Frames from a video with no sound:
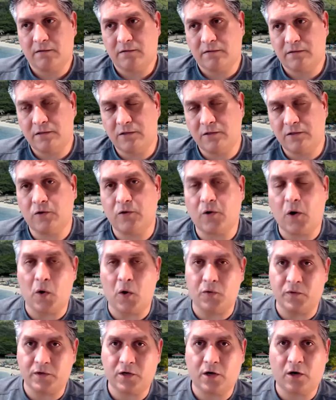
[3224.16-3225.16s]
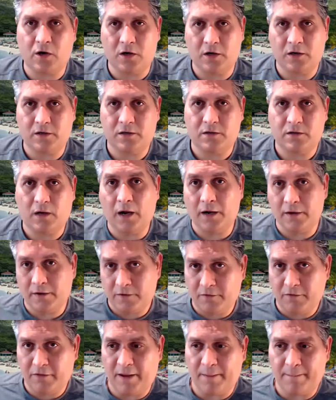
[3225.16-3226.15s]
your own card
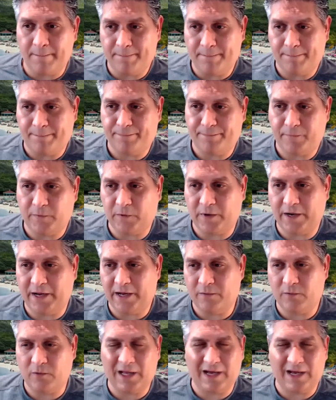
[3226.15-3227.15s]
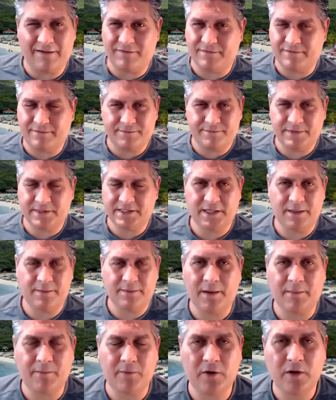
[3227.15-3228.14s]
under them. Okay, we'll have the same
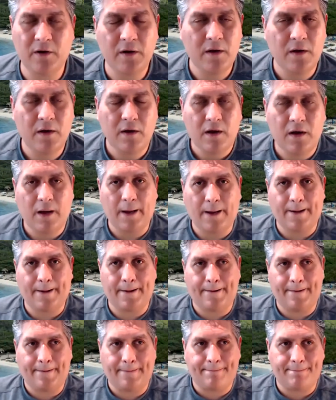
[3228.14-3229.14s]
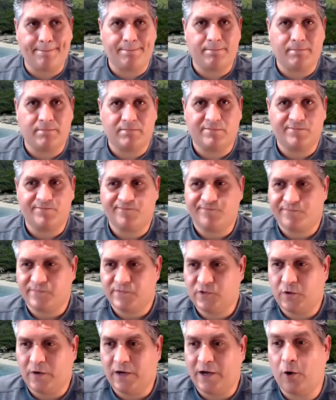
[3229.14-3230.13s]
number.
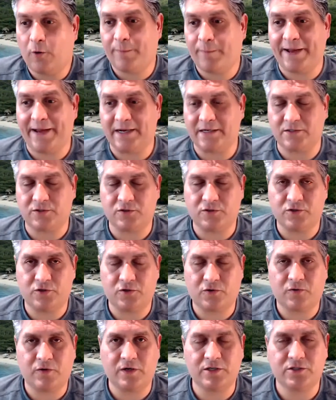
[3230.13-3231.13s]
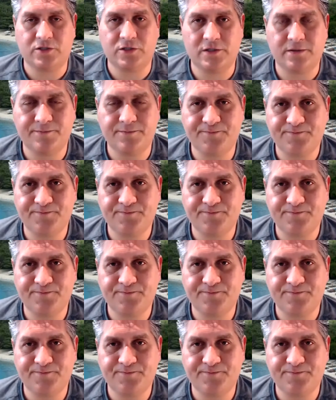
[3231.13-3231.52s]
So I hope I answered your question.